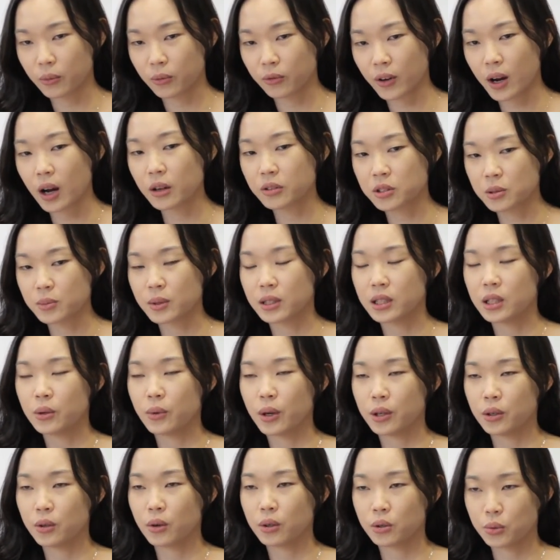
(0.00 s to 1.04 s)
ultimately
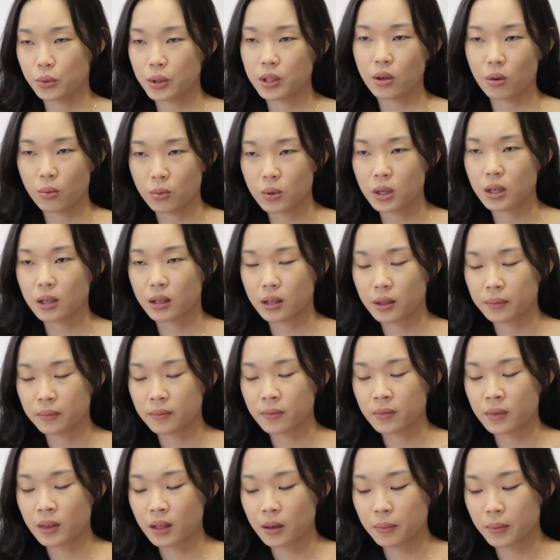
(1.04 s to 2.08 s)
when you're doing your work.
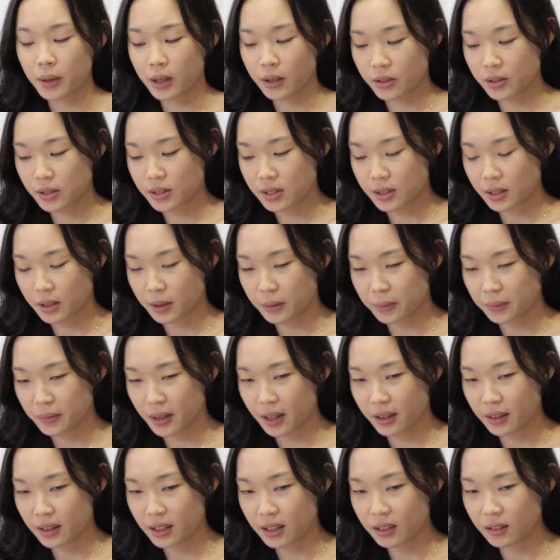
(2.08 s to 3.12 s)
Because
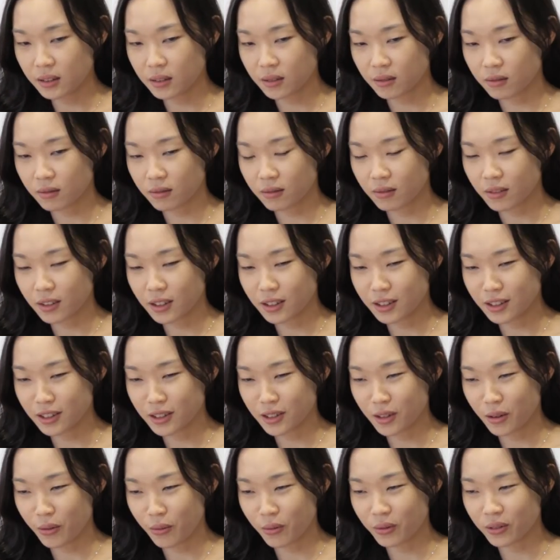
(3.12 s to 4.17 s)
I think
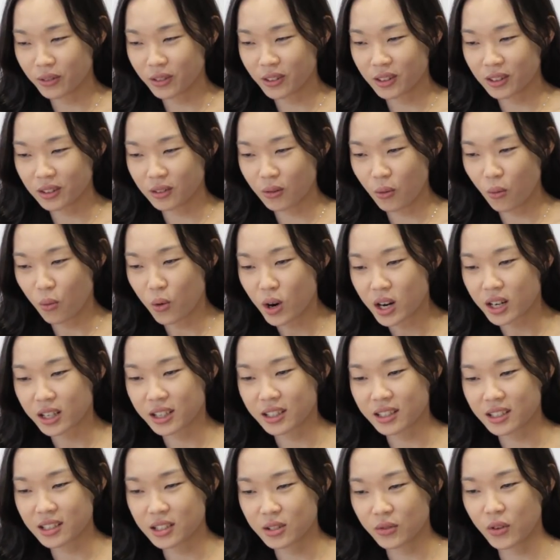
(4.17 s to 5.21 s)
the
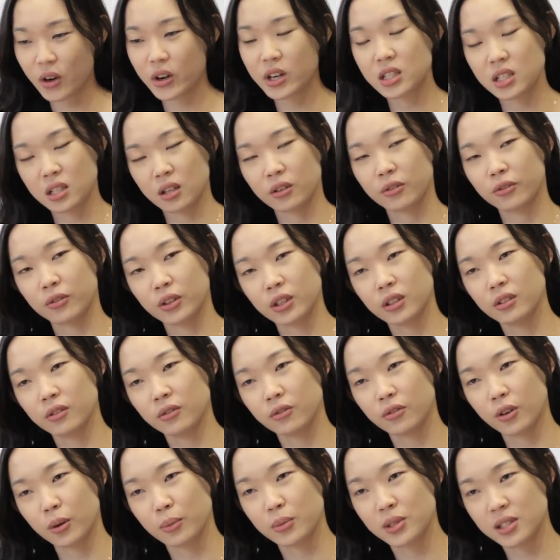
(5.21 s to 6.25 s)
work is very different
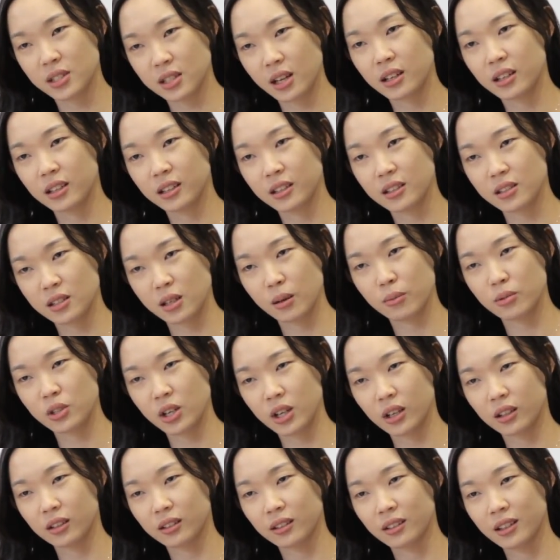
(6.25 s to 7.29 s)
from studying a
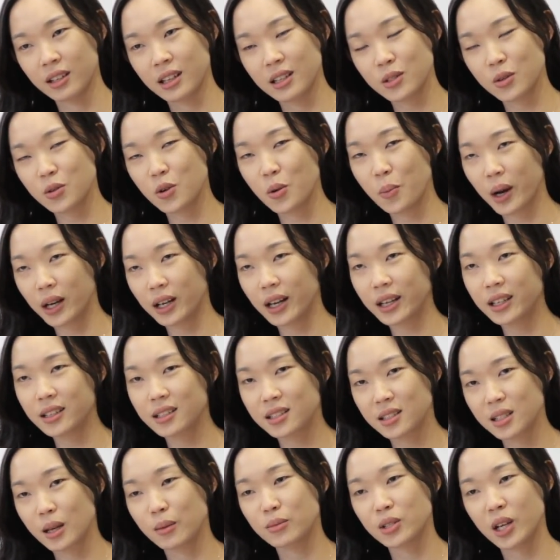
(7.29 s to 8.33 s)
subject. So you might like a
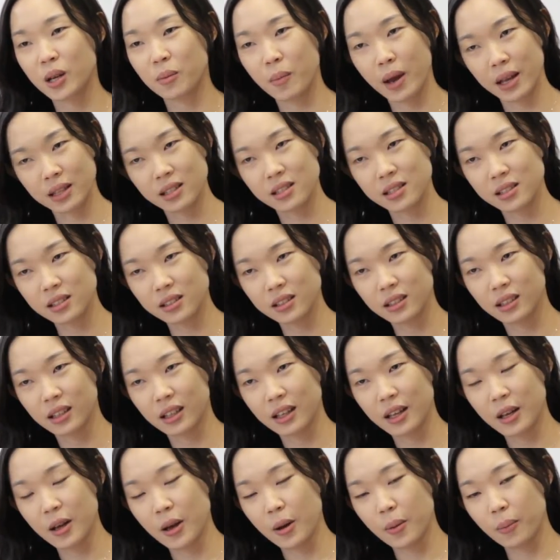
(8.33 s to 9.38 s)
subject matter,
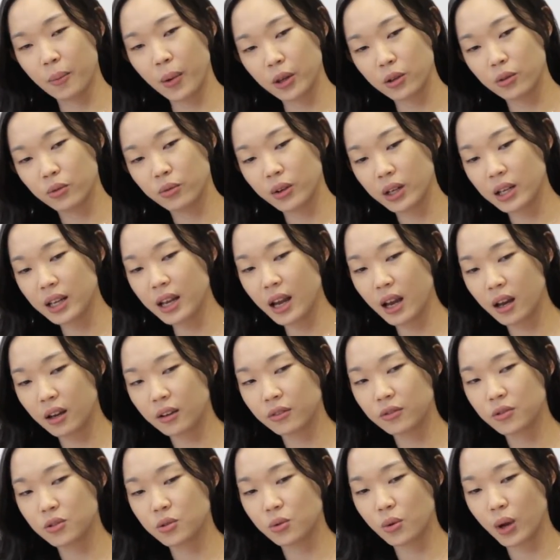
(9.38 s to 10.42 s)
but you really
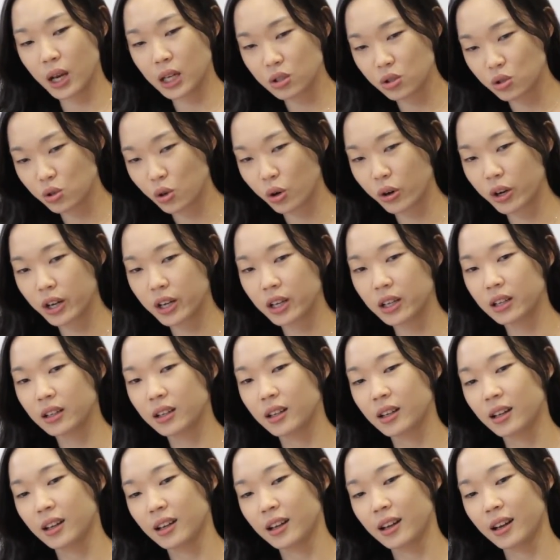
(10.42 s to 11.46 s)
have to enjoy
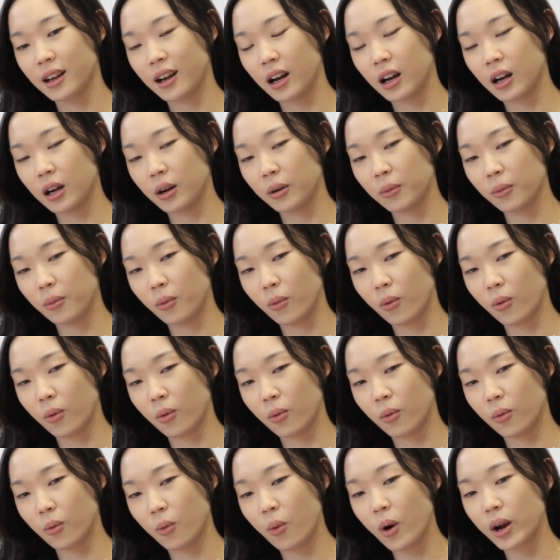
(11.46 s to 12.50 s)

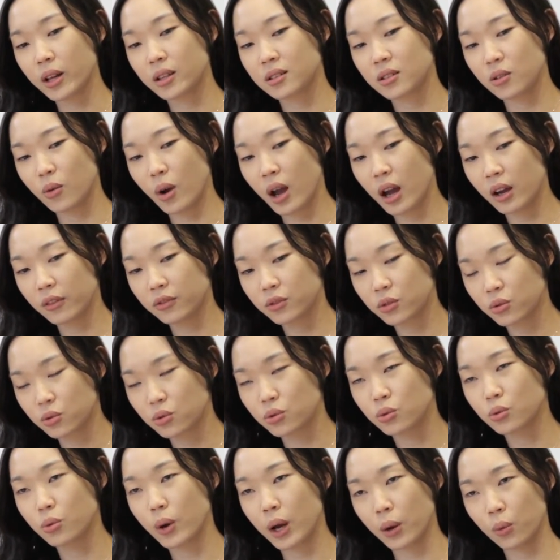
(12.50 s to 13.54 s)
what you have to
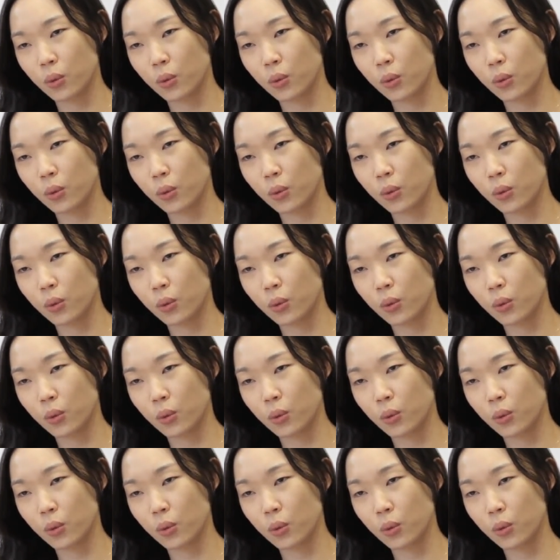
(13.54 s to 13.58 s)
do at